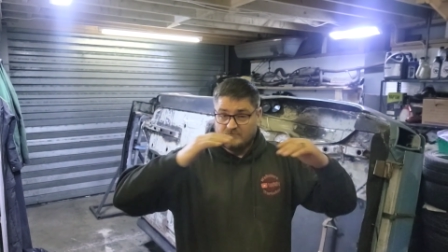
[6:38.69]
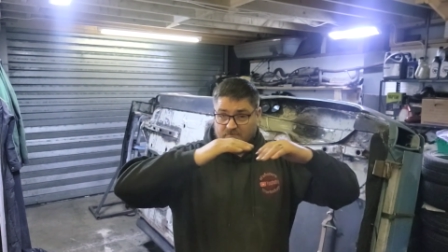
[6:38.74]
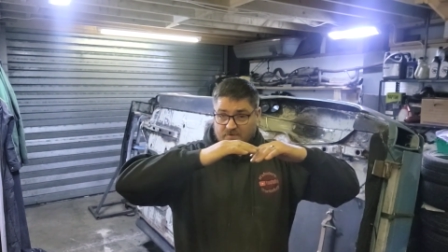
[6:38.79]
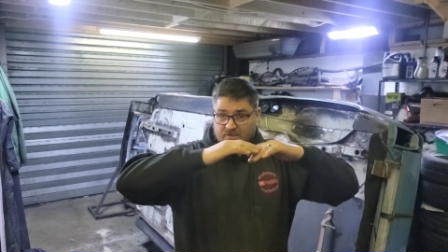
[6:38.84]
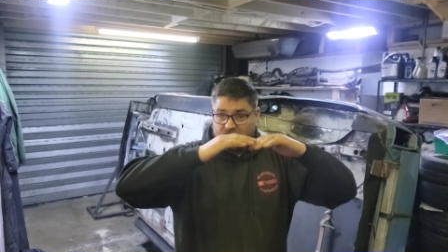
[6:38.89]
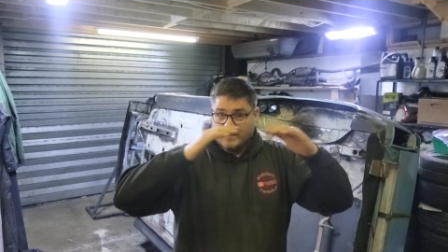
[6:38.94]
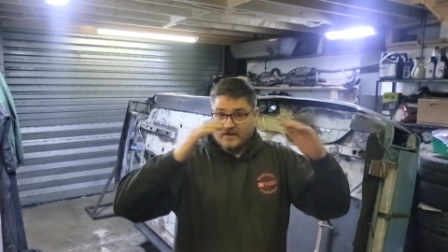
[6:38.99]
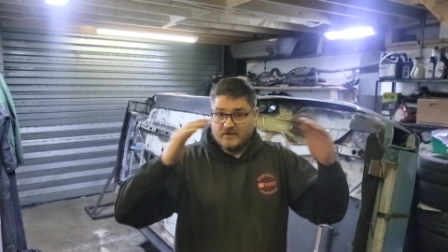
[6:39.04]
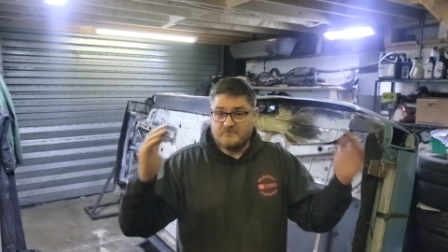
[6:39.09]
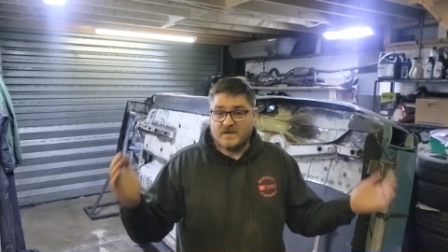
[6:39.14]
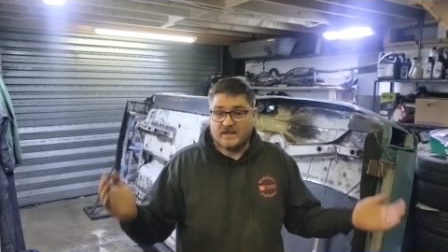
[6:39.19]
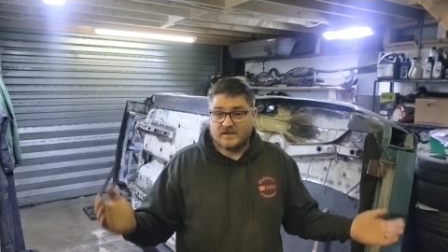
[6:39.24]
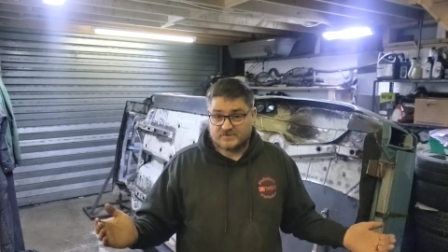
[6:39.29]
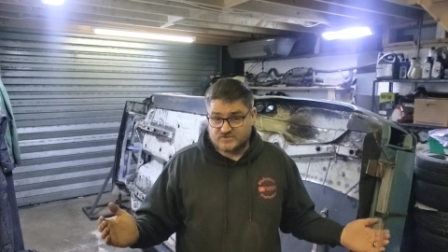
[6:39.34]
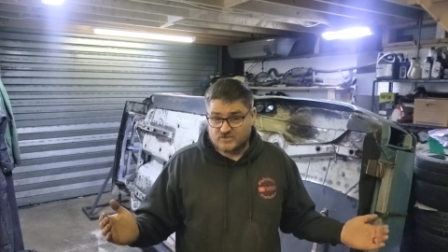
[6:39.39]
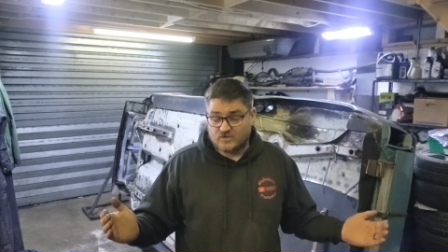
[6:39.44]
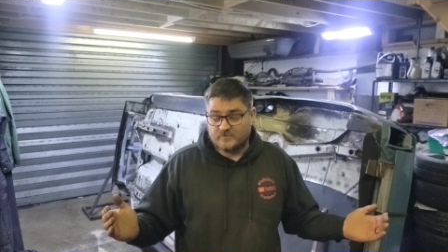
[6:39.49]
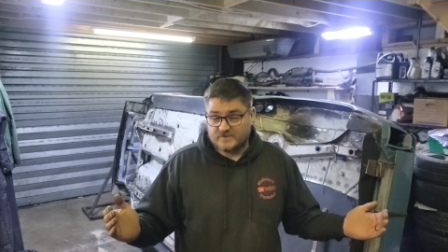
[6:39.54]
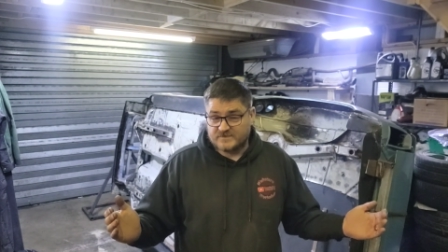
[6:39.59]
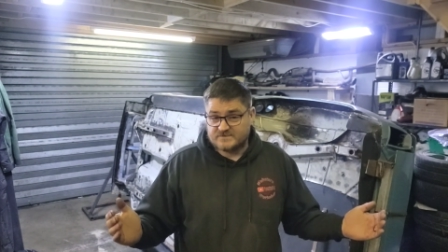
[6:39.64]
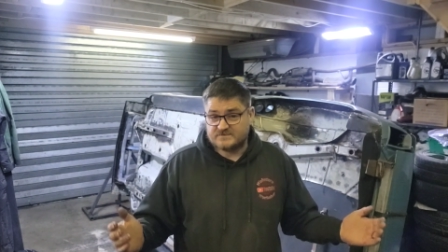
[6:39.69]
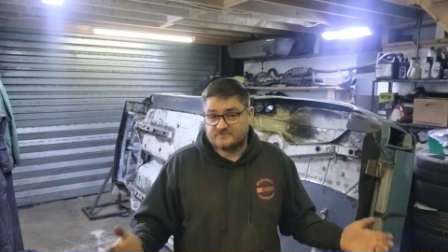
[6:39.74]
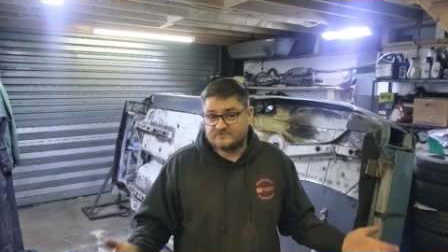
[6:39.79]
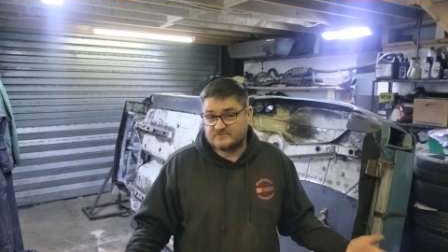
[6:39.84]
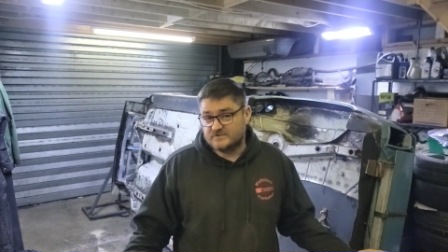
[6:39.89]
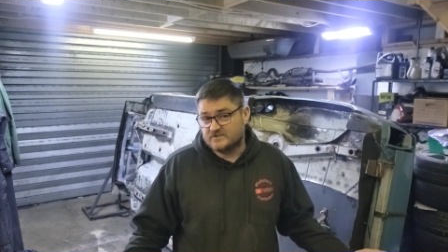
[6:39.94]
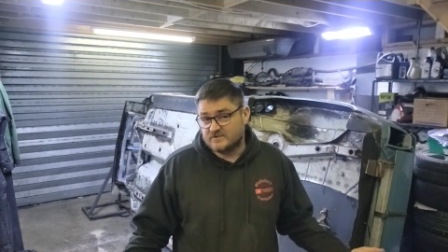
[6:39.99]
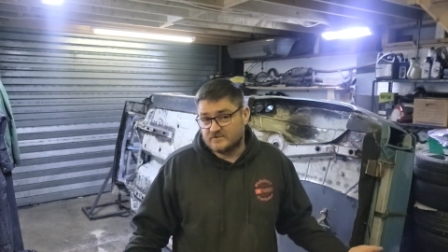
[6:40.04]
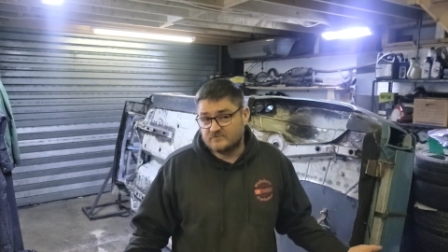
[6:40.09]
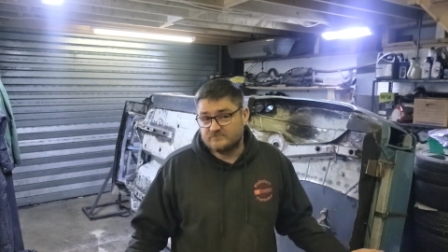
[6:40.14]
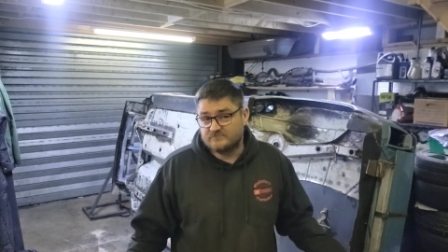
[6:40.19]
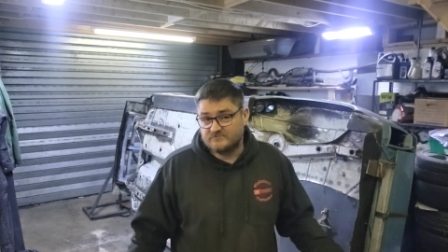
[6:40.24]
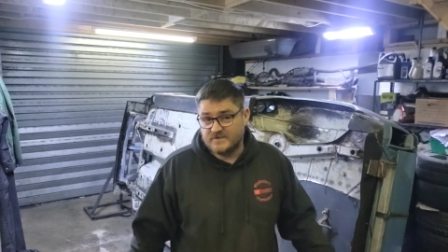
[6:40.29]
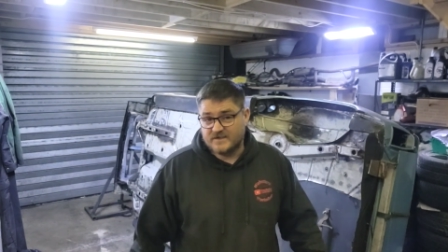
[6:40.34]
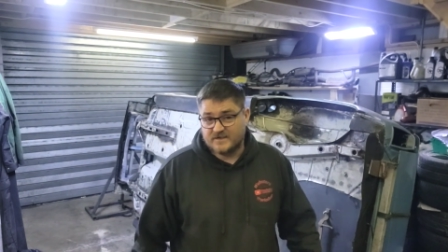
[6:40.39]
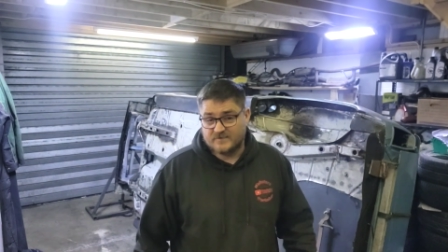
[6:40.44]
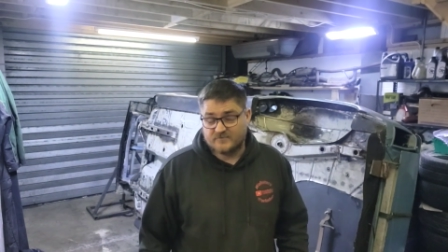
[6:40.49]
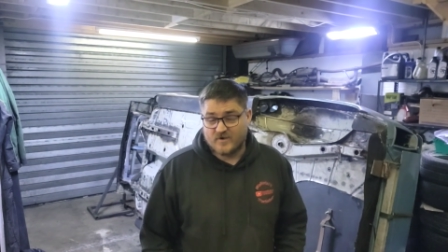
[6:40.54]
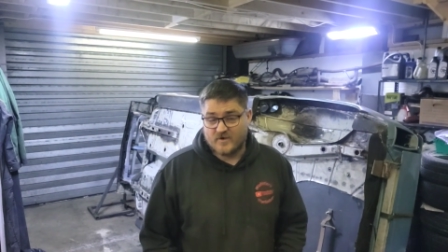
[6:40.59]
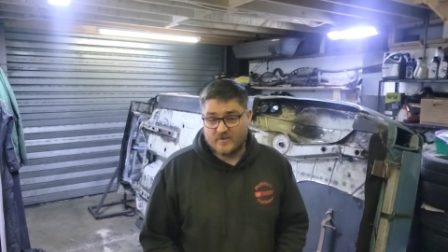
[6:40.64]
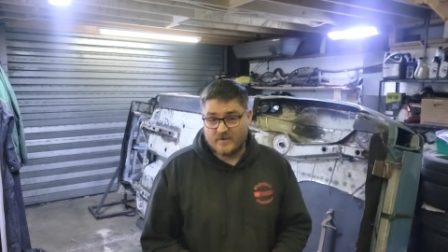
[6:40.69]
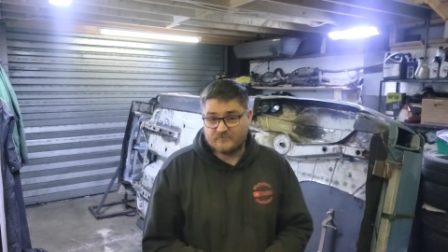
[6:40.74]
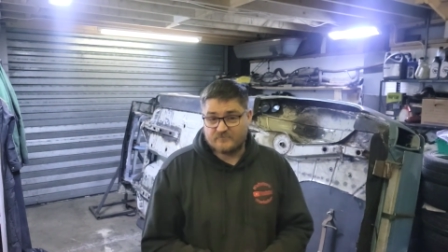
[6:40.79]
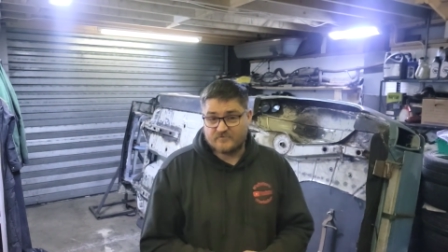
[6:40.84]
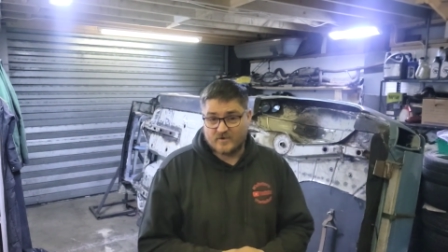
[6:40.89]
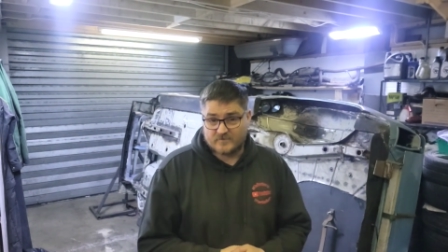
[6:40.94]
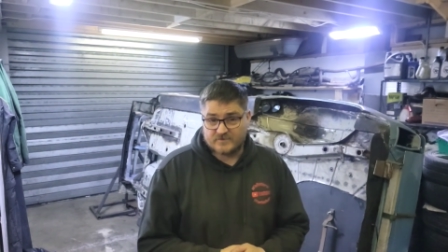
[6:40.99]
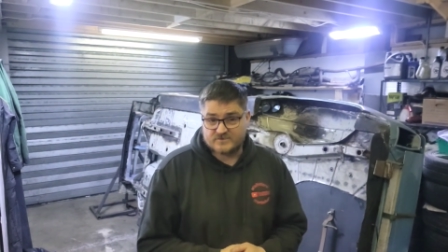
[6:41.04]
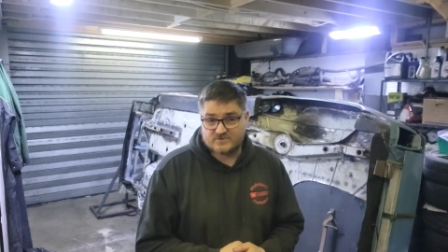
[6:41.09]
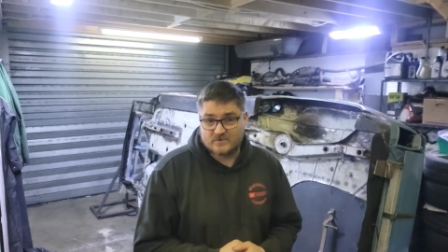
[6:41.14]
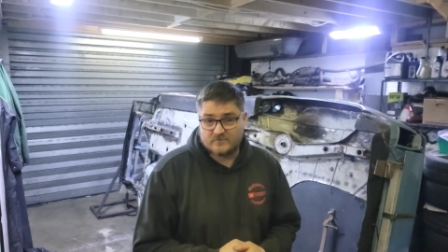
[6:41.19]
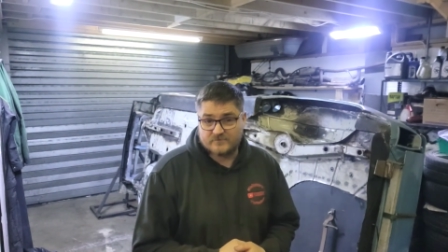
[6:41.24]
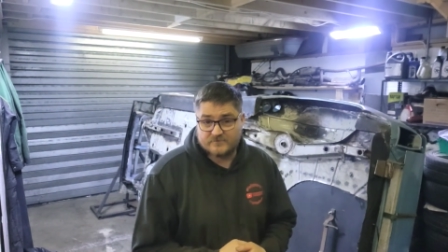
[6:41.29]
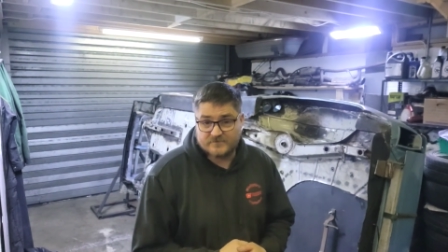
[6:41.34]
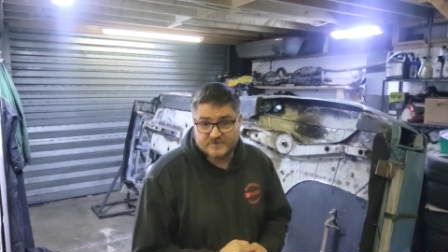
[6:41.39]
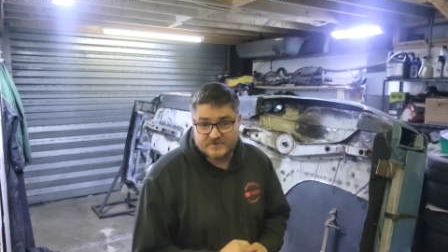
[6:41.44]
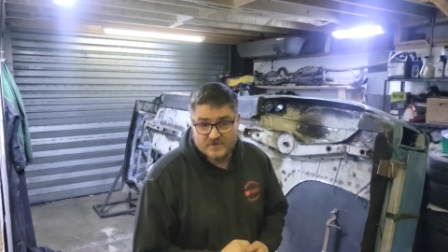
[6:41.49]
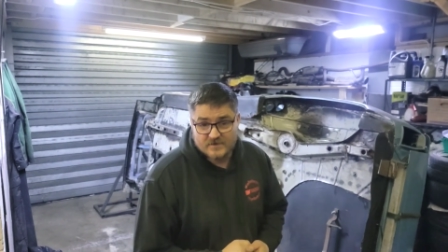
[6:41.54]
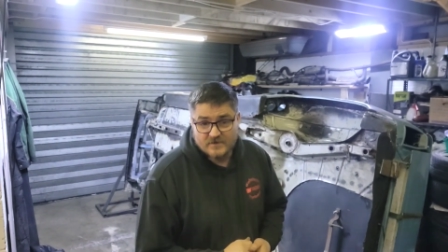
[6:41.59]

uh, metal tub it, you know, make a proper, proper job of it.